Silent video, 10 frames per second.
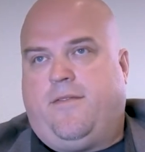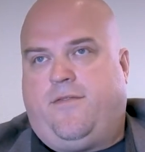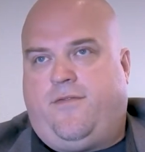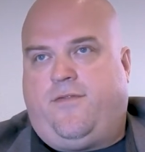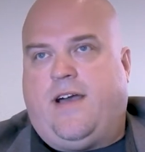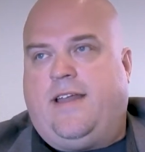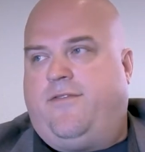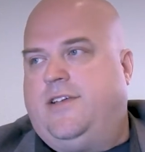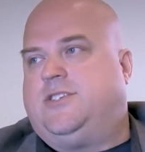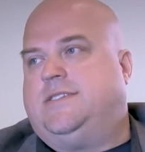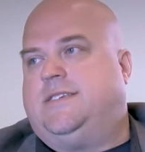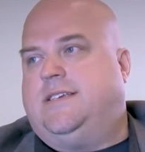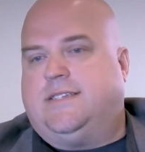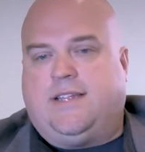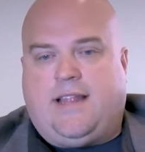find
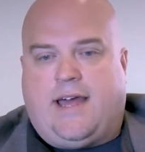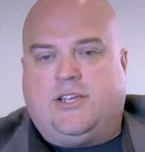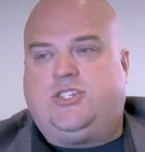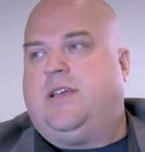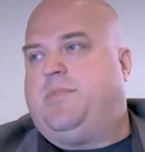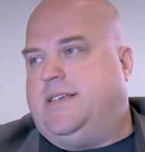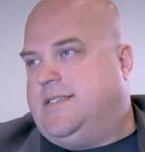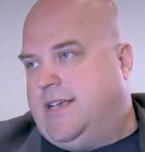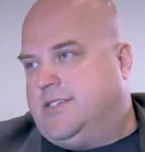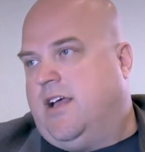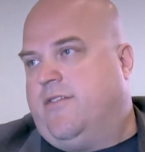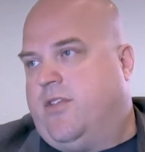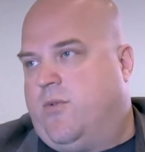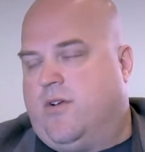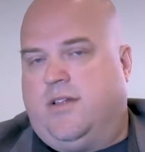efficiencies and how to ship these things yes, all over
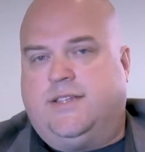the world.